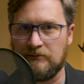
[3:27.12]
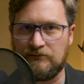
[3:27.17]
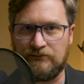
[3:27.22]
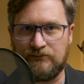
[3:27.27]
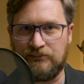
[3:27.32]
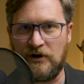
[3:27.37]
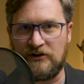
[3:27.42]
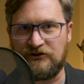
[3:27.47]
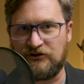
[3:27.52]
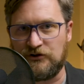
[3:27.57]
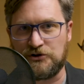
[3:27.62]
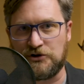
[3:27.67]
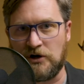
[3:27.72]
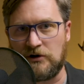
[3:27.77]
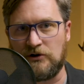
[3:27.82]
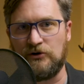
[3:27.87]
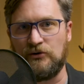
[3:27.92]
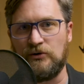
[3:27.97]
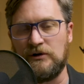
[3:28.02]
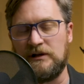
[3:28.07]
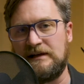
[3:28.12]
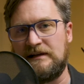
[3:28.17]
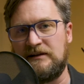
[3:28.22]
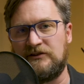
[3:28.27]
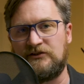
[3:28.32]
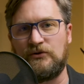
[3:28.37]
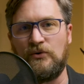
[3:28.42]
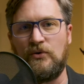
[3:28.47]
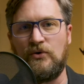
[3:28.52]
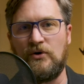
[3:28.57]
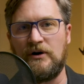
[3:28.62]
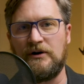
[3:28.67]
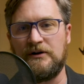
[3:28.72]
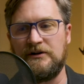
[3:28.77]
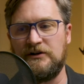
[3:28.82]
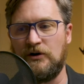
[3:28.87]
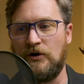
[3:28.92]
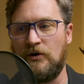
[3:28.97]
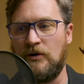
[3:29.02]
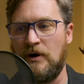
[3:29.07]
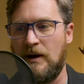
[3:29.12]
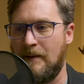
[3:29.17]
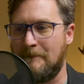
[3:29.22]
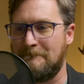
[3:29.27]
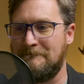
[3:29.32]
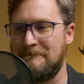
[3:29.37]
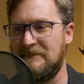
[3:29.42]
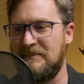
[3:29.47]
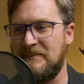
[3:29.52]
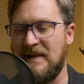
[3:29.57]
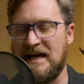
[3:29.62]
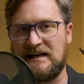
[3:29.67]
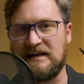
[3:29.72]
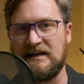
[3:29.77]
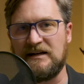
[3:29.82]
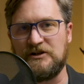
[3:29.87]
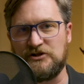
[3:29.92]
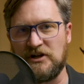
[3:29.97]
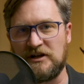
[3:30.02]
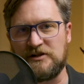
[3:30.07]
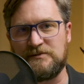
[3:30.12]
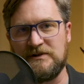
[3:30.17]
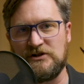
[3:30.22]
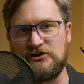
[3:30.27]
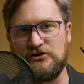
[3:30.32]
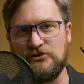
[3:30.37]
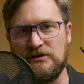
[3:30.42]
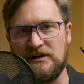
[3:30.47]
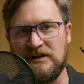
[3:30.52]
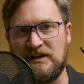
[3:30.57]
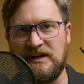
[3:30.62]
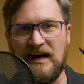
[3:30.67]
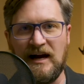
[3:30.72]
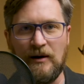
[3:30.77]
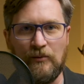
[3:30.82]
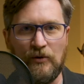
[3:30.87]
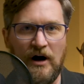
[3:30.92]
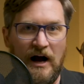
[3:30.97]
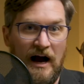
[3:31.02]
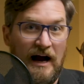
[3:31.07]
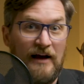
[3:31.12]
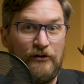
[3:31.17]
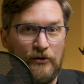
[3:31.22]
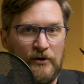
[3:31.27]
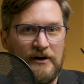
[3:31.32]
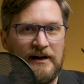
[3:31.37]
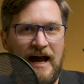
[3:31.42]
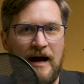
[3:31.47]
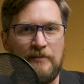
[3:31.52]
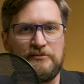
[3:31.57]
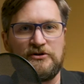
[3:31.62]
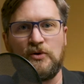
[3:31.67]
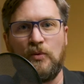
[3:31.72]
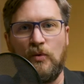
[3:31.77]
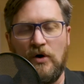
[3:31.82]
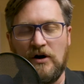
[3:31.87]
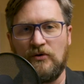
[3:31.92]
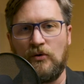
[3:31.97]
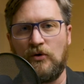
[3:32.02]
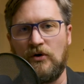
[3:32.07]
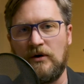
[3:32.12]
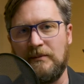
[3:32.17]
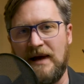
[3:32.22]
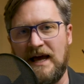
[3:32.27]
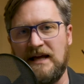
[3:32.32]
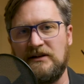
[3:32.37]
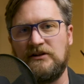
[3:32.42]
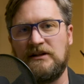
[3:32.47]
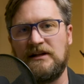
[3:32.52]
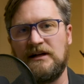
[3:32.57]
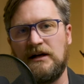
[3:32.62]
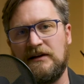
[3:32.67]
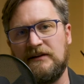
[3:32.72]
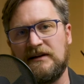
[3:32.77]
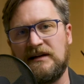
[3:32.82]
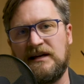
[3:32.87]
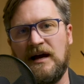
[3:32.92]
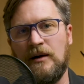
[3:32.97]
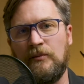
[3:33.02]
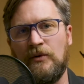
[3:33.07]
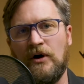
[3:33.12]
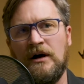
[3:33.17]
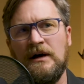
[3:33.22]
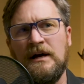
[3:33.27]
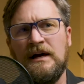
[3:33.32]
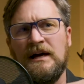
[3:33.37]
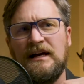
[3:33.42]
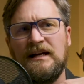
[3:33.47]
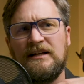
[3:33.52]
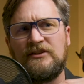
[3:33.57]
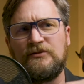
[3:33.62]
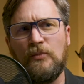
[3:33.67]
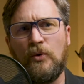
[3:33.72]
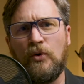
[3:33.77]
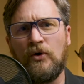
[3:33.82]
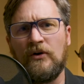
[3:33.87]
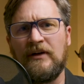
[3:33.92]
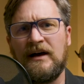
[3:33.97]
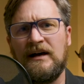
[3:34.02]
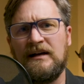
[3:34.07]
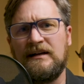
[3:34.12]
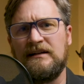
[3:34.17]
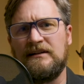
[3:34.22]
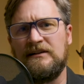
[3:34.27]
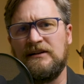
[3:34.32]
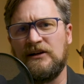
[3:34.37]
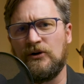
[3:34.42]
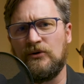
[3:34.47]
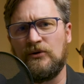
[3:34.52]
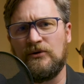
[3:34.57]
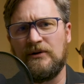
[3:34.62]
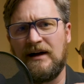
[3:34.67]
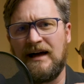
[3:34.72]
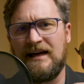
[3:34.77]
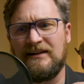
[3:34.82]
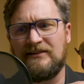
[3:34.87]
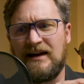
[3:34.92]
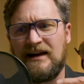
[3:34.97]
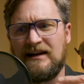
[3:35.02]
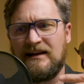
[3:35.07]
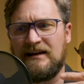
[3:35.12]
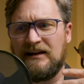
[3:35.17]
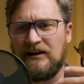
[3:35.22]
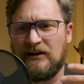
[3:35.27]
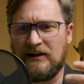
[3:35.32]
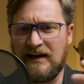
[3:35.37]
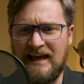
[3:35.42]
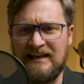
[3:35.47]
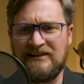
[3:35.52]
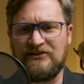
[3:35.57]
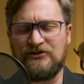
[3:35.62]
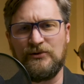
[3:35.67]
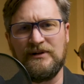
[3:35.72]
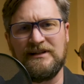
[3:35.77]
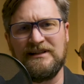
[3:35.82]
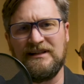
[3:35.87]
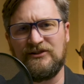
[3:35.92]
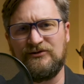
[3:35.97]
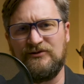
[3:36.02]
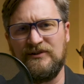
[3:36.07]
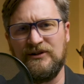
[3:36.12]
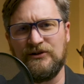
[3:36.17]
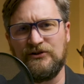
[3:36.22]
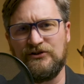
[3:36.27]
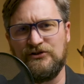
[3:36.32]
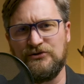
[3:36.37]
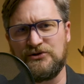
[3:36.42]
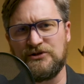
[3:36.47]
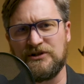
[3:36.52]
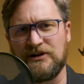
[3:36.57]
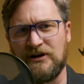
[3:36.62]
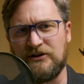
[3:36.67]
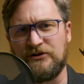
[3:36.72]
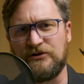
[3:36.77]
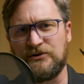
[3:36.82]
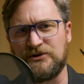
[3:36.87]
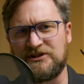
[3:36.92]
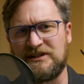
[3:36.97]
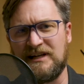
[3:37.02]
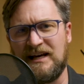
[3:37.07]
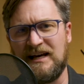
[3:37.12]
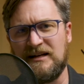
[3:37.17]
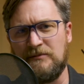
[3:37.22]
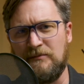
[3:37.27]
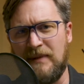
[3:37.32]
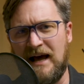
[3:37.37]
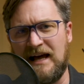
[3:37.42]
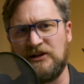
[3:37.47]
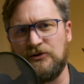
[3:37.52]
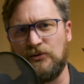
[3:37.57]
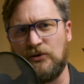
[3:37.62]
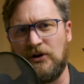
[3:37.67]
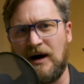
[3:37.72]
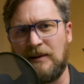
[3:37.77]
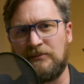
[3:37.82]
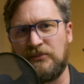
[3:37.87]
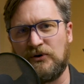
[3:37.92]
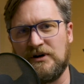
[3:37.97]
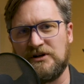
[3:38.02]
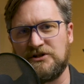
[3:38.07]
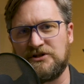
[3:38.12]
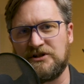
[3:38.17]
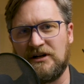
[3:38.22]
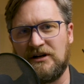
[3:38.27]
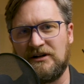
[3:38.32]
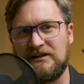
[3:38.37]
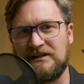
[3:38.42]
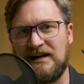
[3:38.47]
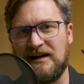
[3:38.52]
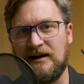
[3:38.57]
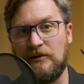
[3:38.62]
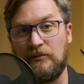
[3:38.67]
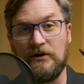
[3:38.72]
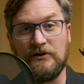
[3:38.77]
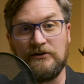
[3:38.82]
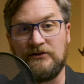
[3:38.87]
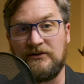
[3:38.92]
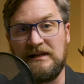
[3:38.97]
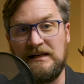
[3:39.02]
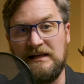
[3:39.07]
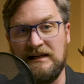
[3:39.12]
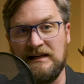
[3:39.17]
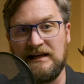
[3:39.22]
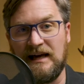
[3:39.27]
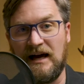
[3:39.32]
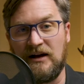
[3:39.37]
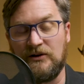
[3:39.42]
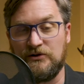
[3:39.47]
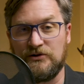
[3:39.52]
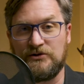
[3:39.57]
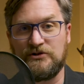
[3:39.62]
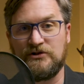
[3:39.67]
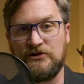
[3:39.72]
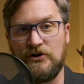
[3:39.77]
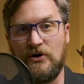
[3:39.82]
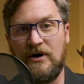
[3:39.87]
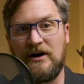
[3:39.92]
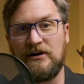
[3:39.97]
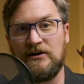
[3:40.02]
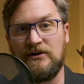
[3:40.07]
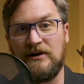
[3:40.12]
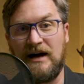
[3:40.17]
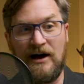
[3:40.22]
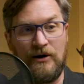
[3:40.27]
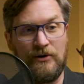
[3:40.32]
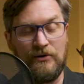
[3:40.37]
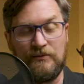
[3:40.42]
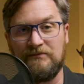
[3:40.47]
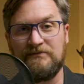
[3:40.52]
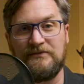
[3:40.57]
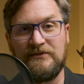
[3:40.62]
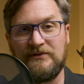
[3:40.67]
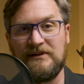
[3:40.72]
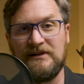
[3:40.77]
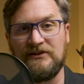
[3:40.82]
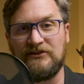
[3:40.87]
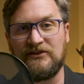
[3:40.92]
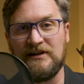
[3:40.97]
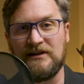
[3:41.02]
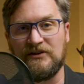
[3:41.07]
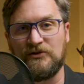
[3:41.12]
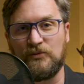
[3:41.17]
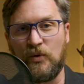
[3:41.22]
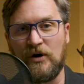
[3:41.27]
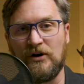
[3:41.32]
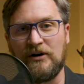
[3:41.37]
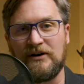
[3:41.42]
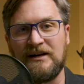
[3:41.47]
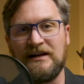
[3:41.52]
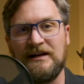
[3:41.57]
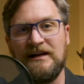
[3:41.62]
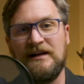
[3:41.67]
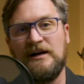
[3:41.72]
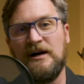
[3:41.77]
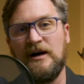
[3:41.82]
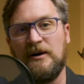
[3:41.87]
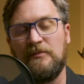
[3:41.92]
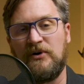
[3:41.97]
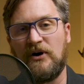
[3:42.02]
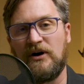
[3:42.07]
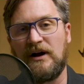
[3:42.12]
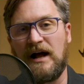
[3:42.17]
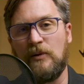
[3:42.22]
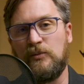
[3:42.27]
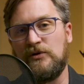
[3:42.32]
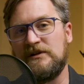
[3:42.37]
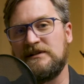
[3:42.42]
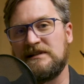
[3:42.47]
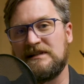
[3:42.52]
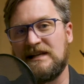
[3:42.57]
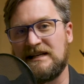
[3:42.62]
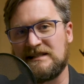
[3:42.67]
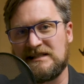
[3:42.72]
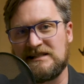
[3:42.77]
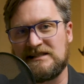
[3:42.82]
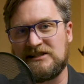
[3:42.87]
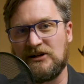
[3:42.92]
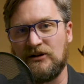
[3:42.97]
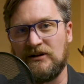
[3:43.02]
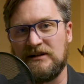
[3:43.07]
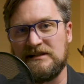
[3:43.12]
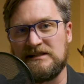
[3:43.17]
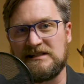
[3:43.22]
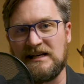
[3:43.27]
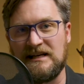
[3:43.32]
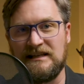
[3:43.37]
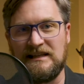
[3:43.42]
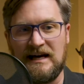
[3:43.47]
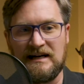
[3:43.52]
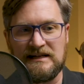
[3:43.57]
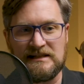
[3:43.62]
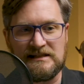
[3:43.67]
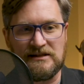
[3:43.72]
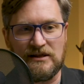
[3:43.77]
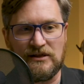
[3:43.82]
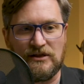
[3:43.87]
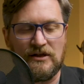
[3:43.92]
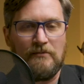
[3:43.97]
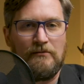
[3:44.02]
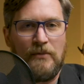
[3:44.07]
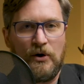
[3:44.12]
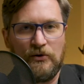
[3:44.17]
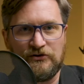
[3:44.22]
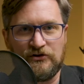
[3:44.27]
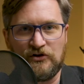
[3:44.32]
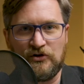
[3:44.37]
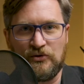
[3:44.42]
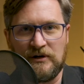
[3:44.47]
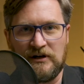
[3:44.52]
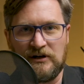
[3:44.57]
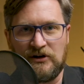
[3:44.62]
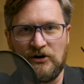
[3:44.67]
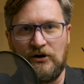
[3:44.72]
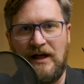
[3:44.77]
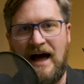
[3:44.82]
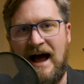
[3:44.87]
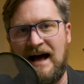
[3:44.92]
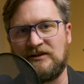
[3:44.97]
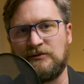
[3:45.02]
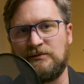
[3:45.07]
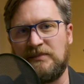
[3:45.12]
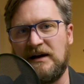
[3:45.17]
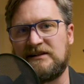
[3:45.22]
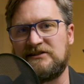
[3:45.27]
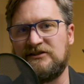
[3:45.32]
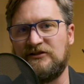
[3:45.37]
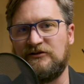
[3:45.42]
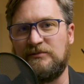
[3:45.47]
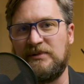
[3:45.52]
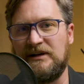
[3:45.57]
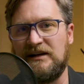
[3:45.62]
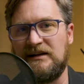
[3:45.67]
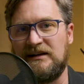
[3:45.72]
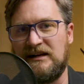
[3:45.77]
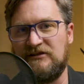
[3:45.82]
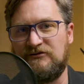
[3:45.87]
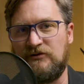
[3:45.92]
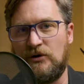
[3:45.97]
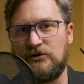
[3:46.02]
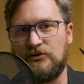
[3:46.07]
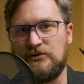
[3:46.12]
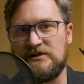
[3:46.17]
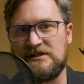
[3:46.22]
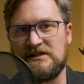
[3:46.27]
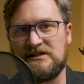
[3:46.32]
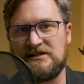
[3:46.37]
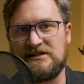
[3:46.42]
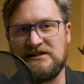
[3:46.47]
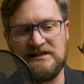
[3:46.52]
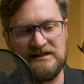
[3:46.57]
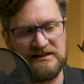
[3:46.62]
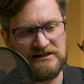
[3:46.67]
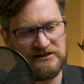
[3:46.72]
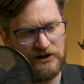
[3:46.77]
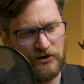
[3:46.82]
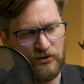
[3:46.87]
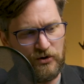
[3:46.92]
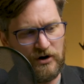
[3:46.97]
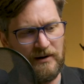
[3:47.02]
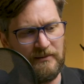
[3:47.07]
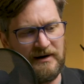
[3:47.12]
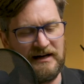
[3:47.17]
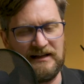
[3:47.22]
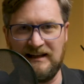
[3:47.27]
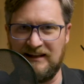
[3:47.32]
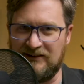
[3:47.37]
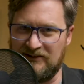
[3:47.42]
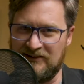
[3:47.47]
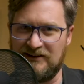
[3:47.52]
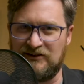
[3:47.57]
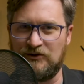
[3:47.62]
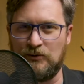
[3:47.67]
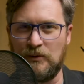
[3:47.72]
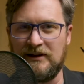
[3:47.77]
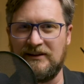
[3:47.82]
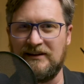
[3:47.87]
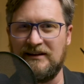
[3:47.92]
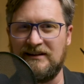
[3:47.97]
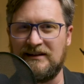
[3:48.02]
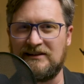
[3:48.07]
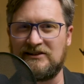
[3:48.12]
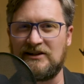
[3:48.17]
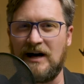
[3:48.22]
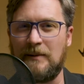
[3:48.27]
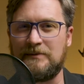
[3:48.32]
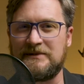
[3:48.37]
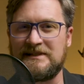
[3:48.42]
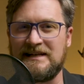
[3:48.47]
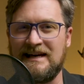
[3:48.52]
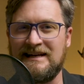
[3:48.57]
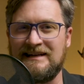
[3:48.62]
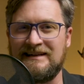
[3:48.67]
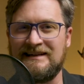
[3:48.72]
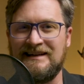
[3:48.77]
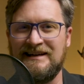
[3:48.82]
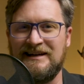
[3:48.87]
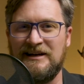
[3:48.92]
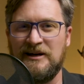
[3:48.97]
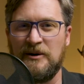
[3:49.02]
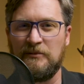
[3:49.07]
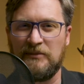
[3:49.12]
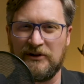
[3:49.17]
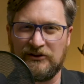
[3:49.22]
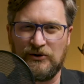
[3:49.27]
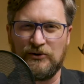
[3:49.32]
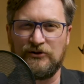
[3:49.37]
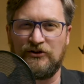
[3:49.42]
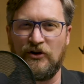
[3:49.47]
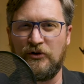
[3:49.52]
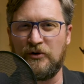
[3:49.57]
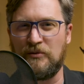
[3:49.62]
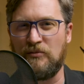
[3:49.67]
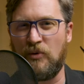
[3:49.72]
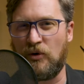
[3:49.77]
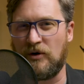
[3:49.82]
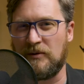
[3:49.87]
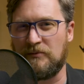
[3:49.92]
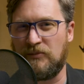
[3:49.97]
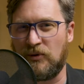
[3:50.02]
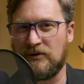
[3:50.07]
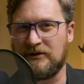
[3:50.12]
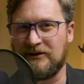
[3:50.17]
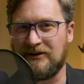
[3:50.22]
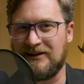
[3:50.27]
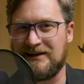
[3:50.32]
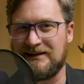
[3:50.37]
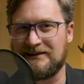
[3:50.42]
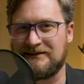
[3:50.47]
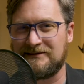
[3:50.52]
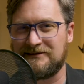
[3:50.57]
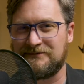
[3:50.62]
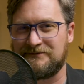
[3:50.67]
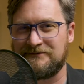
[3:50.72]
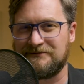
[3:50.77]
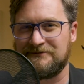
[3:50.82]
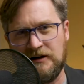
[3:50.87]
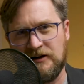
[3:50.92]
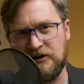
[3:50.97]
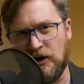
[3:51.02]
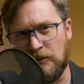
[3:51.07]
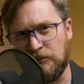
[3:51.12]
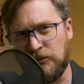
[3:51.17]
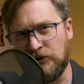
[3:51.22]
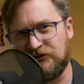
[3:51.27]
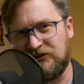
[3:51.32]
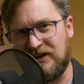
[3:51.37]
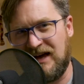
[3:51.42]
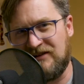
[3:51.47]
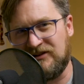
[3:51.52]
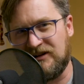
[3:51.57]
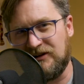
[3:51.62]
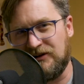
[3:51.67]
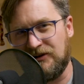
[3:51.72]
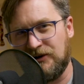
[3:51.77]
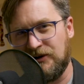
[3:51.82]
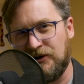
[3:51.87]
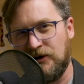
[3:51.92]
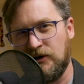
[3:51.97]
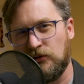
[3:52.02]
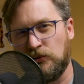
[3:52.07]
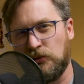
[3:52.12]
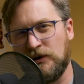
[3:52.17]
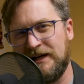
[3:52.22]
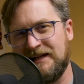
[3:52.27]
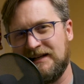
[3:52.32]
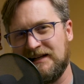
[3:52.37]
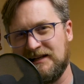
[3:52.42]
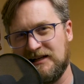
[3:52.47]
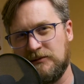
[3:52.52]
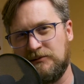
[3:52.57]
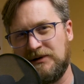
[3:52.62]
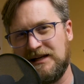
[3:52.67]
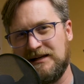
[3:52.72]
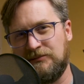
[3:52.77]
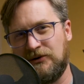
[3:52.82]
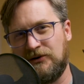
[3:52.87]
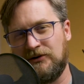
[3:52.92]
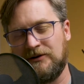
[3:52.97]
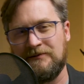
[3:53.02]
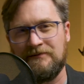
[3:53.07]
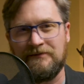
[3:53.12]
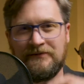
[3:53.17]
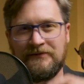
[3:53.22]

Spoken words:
press the shutter release or, make an adjustment to the camera either in Capture One or manually on the camera. It's more that, as entering this field, you should understand manual operation on cameras anyhow. You should know how these things work. But I wouldn't necessarily say that it's the most critical aspect of being a photo assistant. It's lower on my list. It's within the top 10, but there's other more important things. Number 7, reading people.